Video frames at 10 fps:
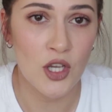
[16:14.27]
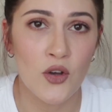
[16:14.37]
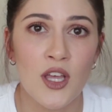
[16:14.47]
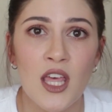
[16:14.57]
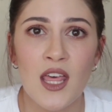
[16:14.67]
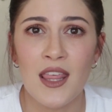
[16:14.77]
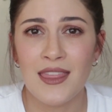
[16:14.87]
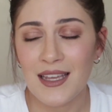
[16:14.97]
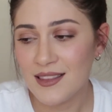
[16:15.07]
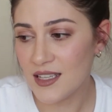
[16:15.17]
So
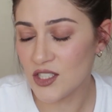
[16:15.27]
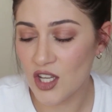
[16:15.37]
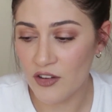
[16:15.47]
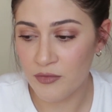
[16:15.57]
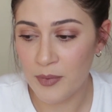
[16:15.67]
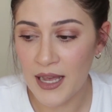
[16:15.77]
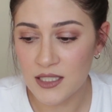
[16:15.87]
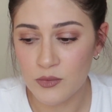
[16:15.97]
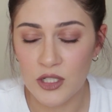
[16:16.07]
that days off passed.